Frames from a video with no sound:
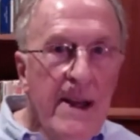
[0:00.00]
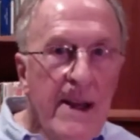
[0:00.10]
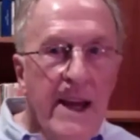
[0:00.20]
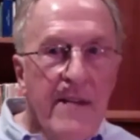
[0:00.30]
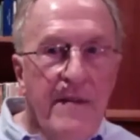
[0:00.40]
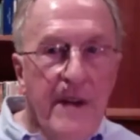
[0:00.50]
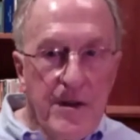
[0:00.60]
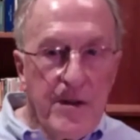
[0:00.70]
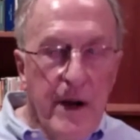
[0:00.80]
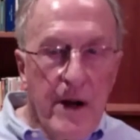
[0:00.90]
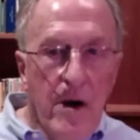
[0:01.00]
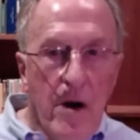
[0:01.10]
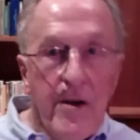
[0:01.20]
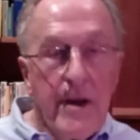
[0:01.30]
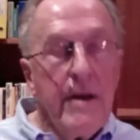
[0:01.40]
And found to my
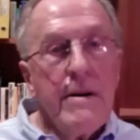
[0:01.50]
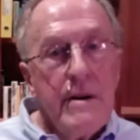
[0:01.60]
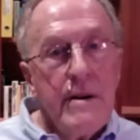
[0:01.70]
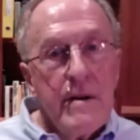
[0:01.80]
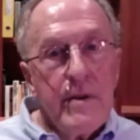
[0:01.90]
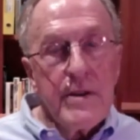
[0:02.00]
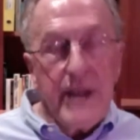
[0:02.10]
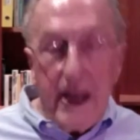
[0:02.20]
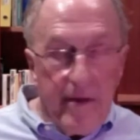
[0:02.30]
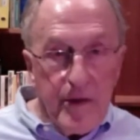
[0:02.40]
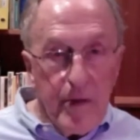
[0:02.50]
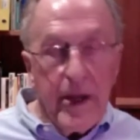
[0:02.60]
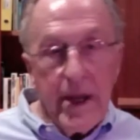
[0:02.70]
horror, because I loved swimming and I